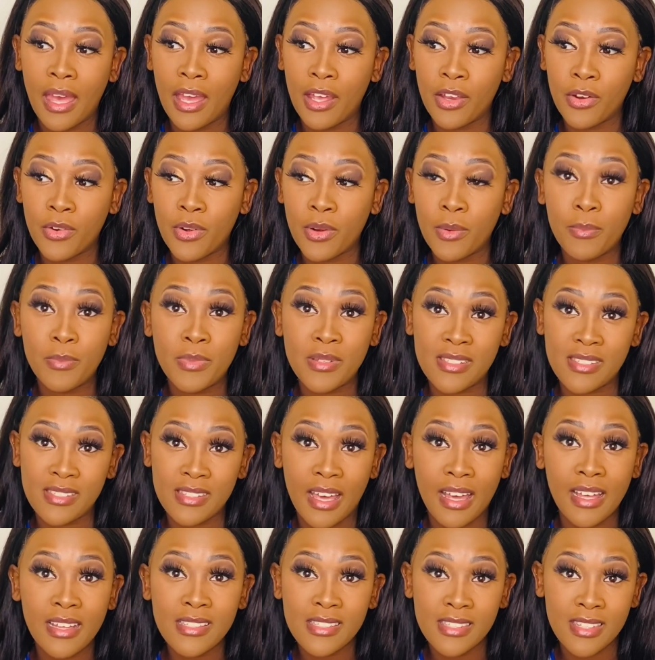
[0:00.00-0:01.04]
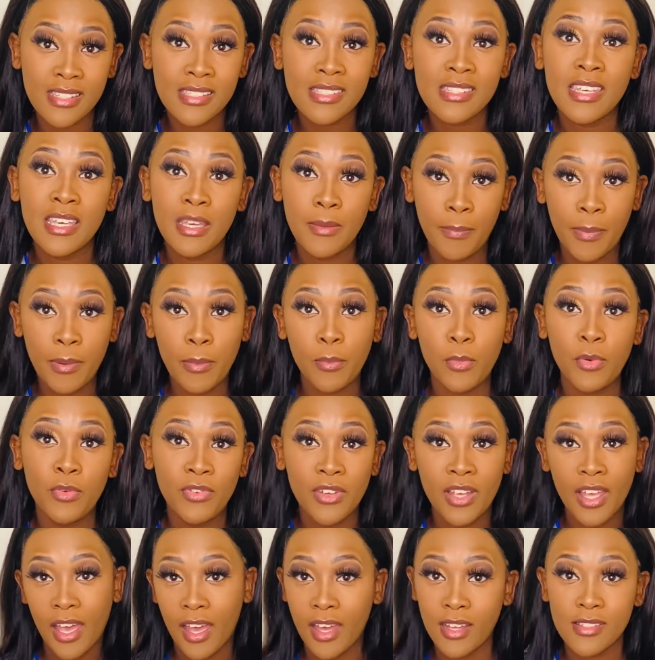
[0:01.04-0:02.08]
angry besides this keep it
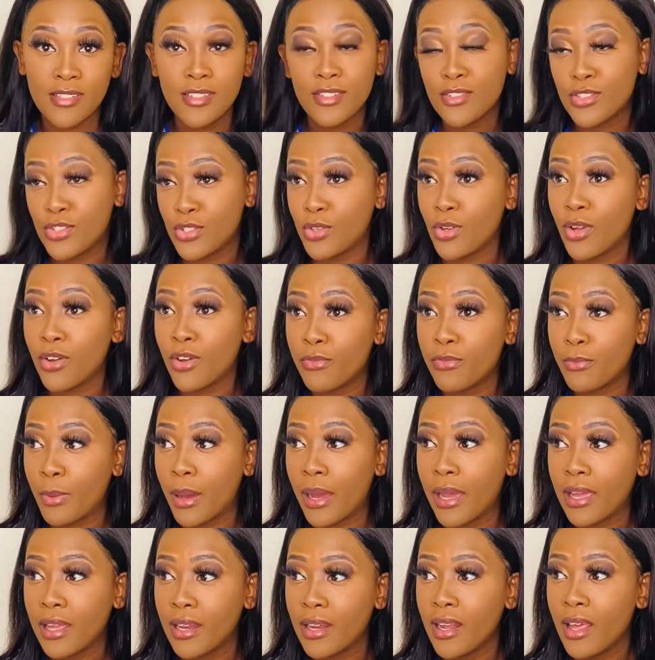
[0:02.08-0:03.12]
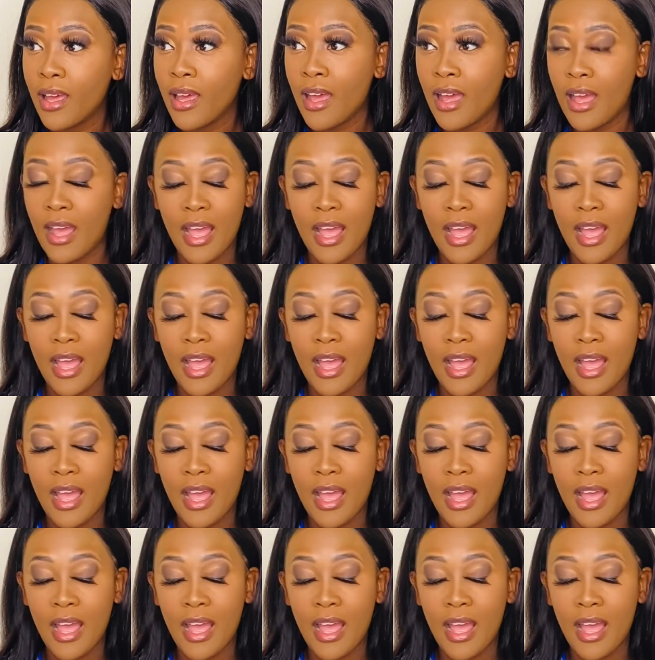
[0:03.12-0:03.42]
moving attitude mine?